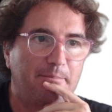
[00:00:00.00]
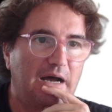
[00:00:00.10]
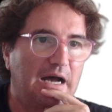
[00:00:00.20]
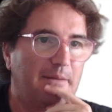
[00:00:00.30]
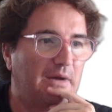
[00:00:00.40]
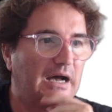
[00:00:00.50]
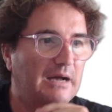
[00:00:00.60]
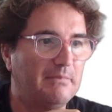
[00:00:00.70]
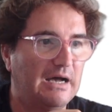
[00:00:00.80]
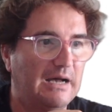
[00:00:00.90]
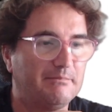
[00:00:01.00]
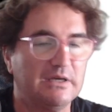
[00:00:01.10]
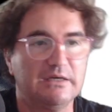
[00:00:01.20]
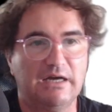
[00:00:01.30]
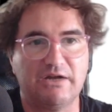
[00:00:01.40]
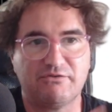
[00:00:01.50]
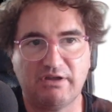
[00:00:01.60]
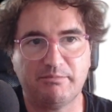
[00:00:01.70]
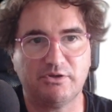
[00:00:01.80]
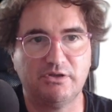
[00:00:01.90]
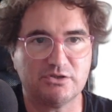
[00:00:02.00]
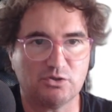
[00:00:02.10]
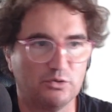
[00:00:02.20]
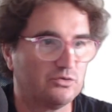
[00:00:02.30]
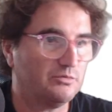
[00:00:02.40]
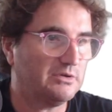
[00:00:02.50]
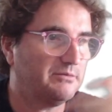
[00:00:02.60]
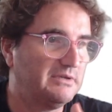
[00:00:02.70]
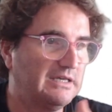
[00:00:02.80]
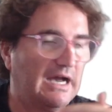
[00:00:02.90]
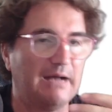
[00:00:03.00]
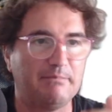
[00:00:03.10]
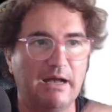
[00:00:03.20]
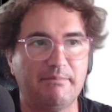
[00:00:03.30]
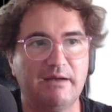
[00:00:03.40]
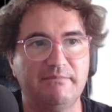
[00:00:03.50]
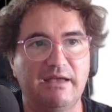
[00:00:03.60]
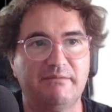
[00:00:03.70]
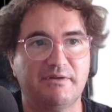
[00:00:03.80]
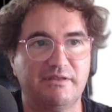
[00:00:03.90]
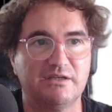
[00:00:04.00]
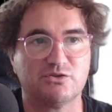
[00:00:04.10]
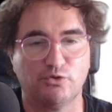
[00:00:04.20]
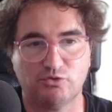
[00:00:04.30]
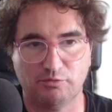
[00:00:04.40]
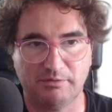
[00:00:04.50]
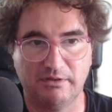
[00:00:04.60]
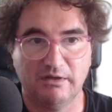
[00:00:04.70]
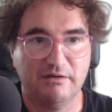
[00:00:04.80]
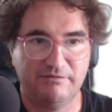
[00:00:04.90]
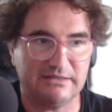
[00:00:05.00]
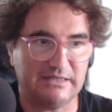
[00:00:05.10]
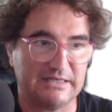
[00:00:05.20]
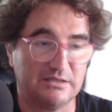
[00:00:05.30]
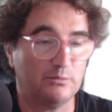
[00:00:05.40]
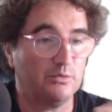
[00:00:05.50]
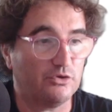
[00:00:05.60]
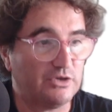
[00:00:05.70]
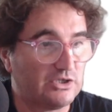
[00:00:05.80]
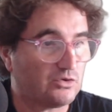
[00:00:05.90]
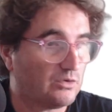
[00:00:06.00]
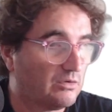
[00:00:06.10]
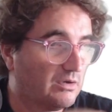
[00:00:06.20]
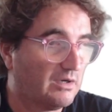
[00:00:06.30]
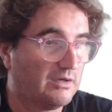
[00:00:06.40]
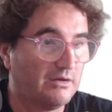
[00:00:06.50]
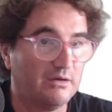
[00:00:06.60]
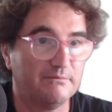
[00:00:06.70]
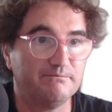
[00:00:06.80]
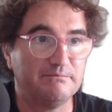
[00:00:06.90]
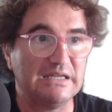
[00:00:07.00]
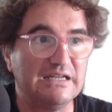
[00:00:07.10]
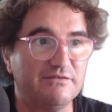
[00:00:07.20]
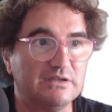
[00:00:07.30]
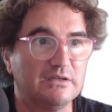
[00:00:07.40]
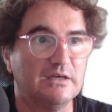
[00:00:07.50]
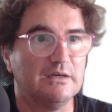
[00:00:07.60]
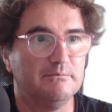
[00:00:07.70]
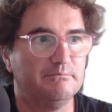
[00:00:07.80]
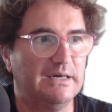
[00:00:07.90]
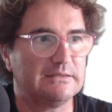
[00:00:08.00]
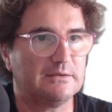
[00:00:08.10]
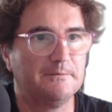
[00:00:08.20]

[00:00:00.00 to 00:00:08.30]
up, up, up, and revenue is going to be up, up, and everything is going to be fantastic. We don't need to believe it, but